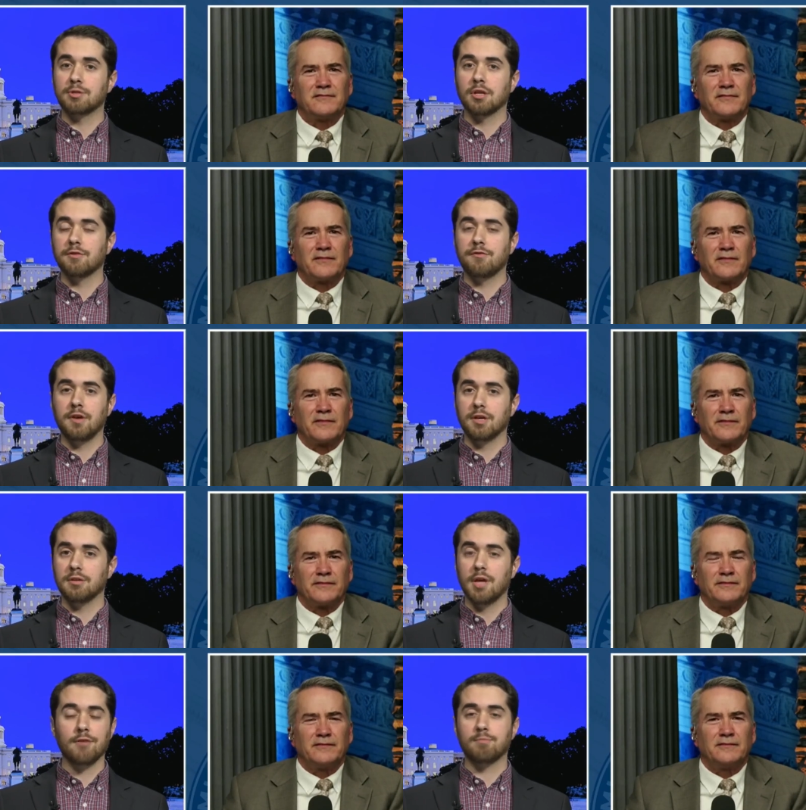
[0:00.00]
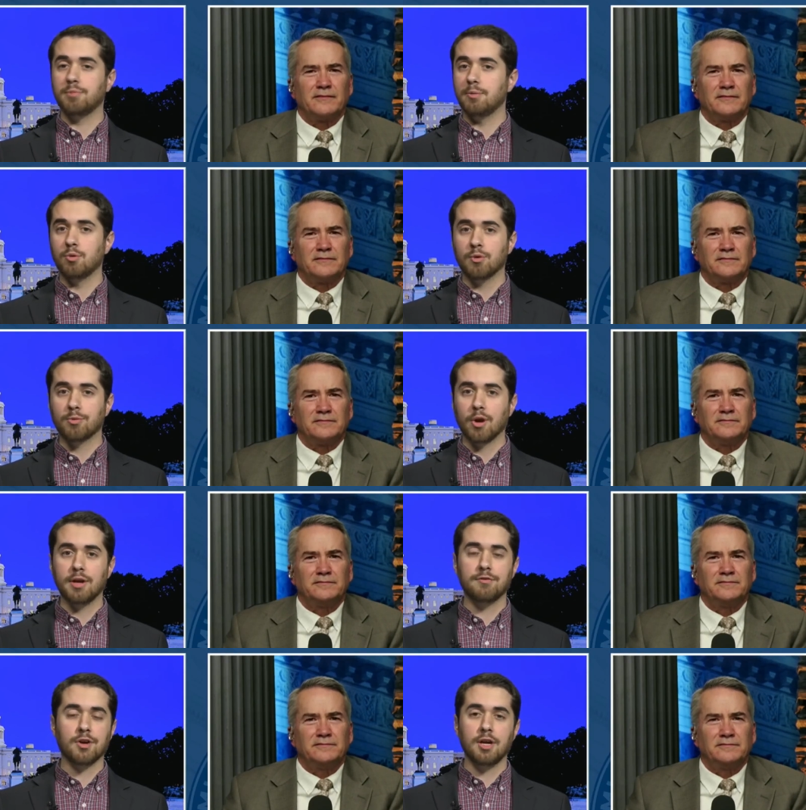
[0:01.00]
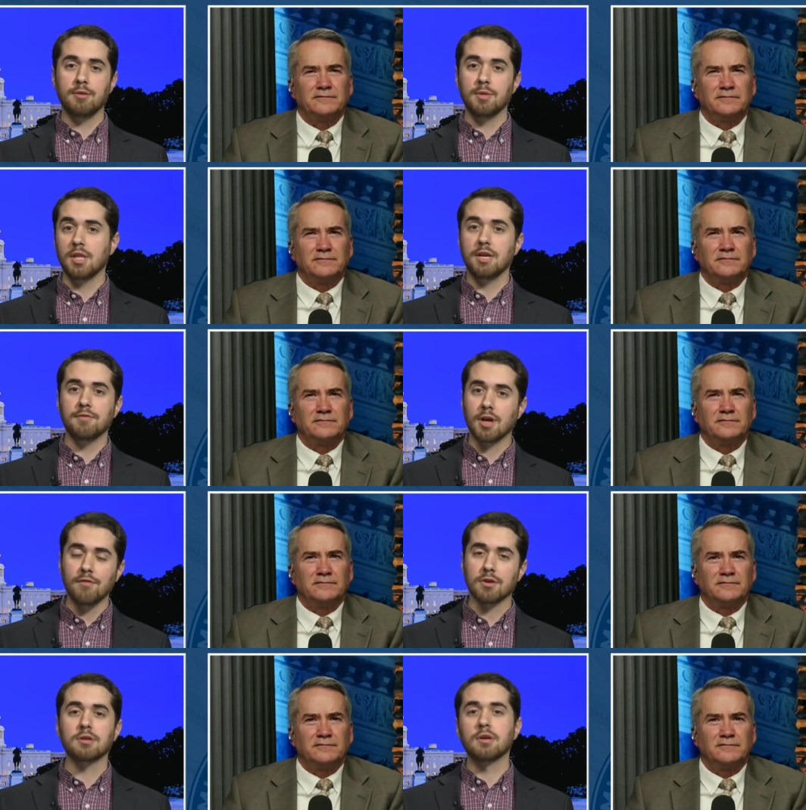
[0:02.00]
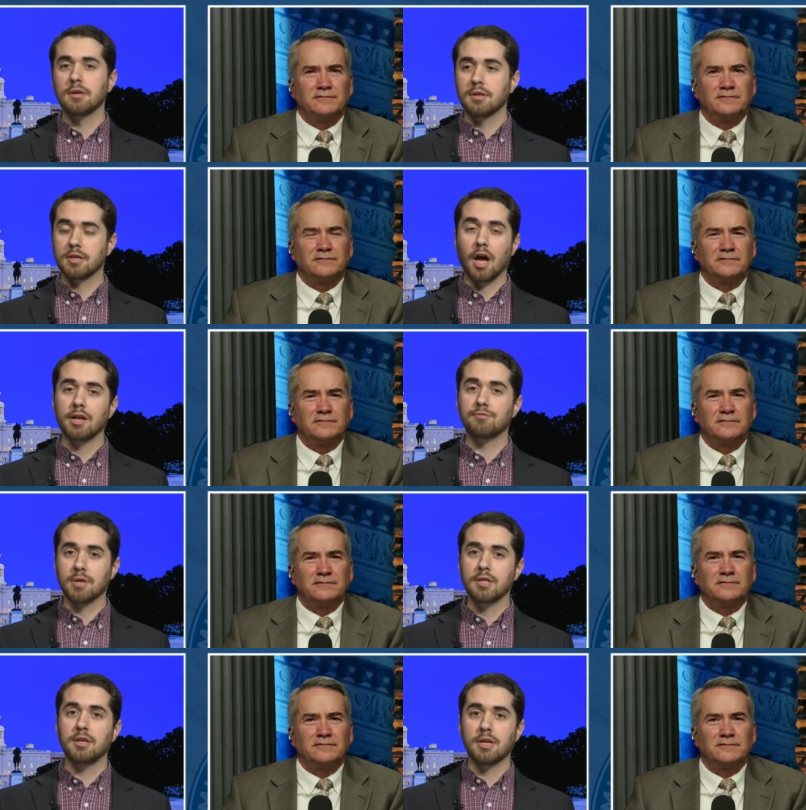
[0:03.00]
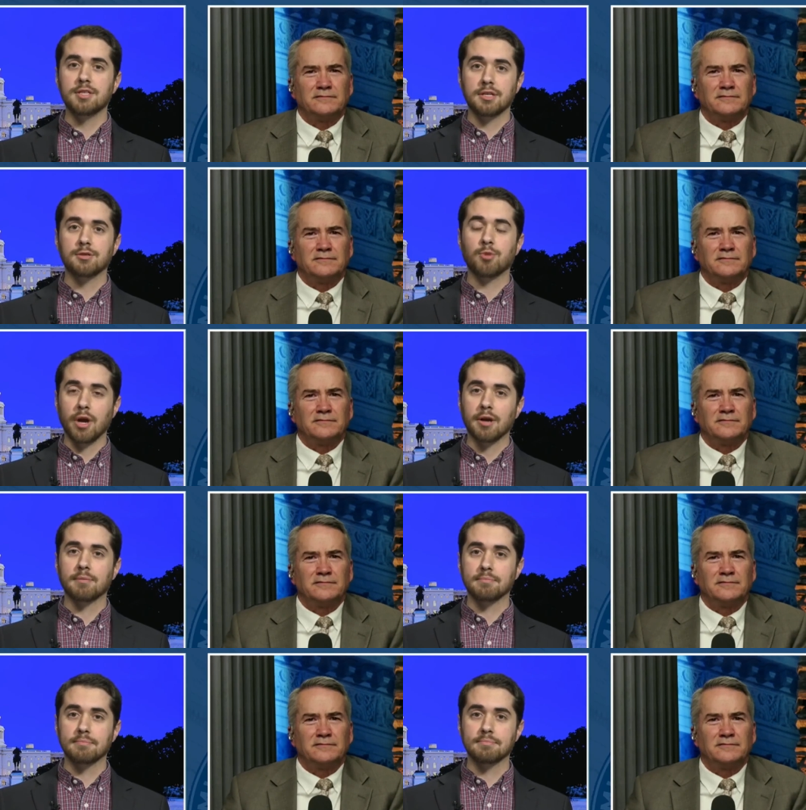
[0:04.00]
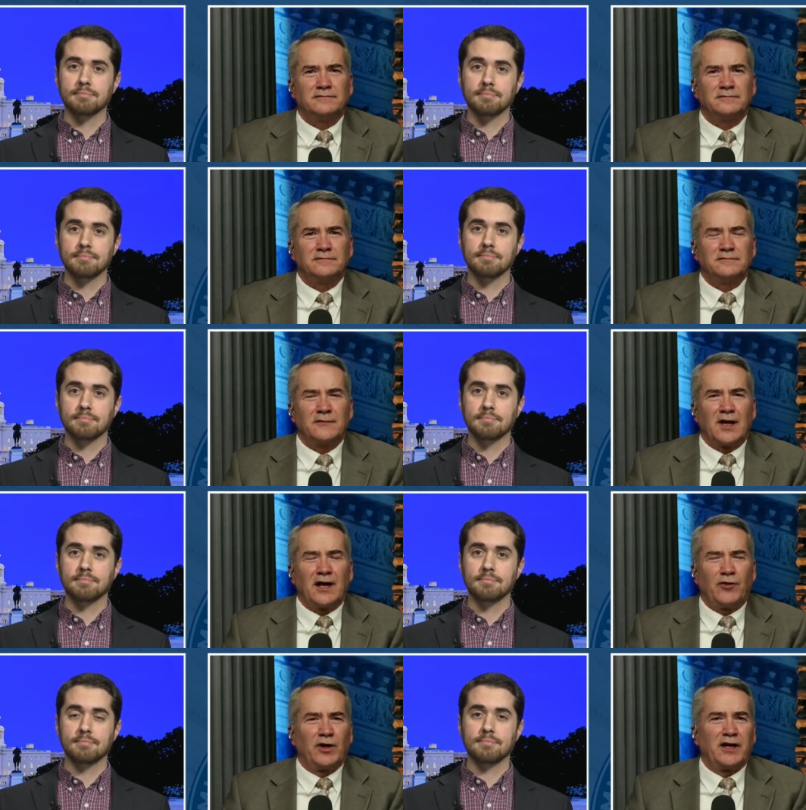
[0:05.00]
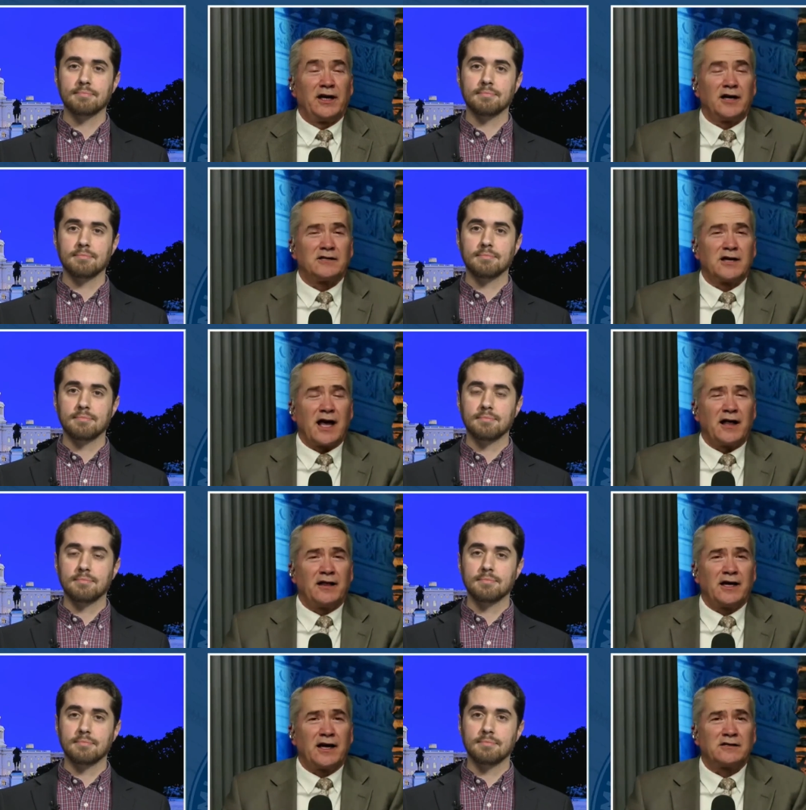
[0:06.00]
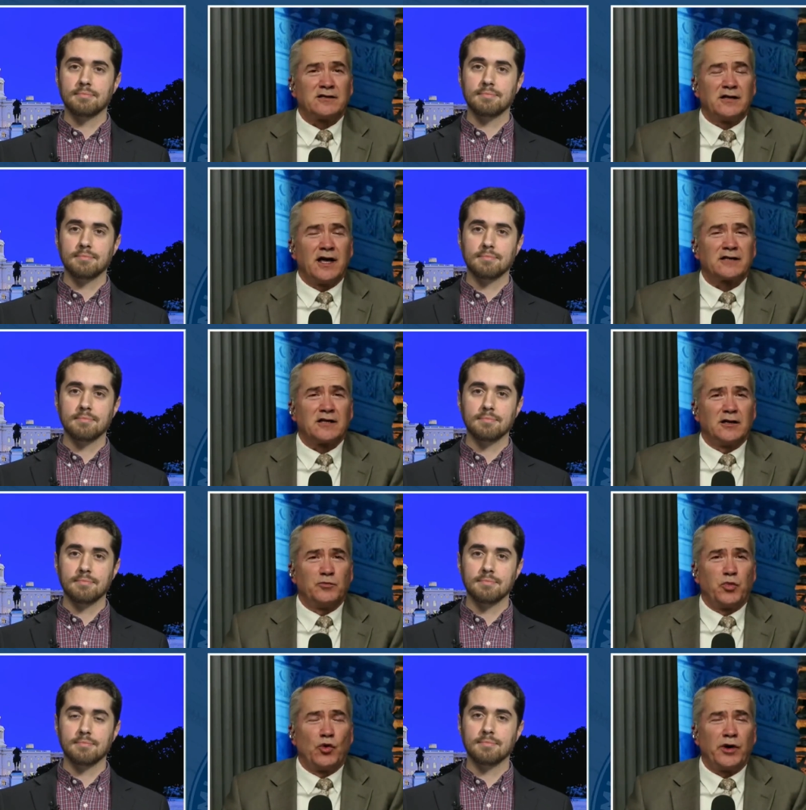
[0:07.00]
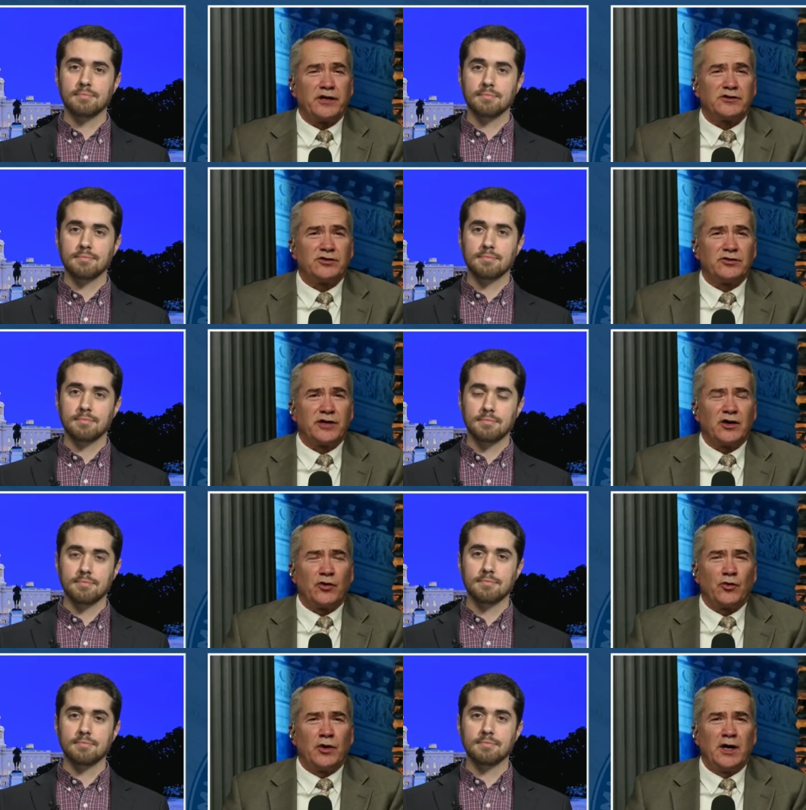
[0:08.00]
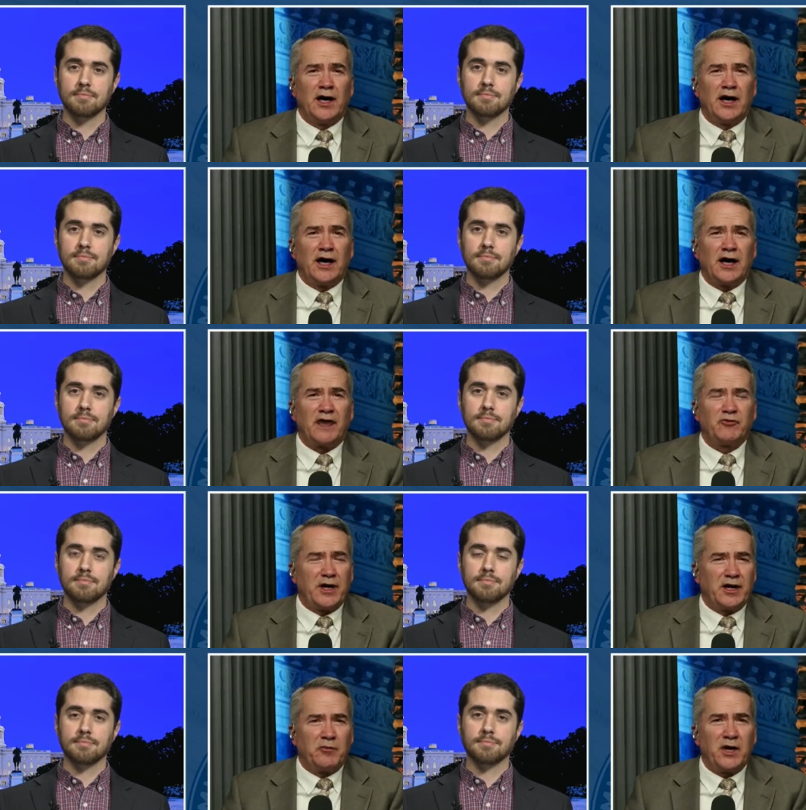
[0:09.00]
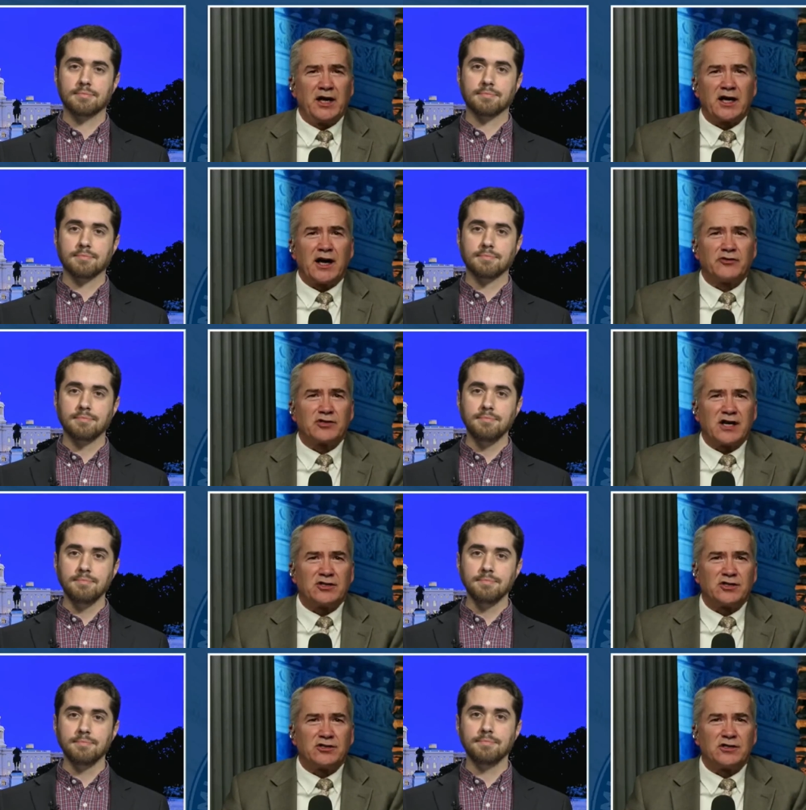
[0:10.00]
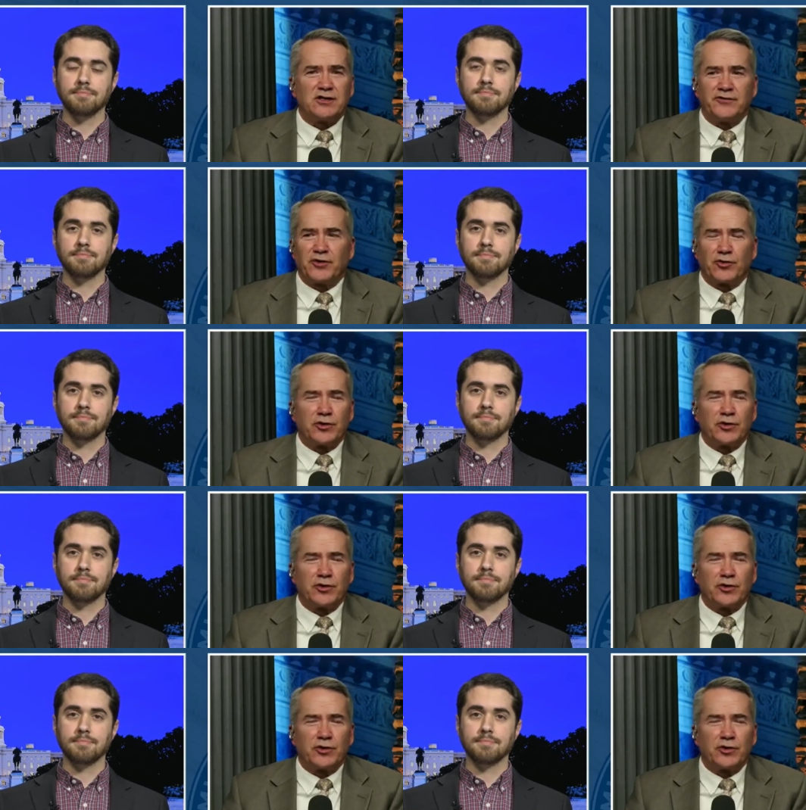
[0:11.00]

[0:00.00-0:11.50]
Speaker 1: on the field, uh, people were praying for him, and then he recovered. God really does answer prayer.
Speaker 2: He really does, and I, that's an excellent point too. I know uh, I've been in many conversations in different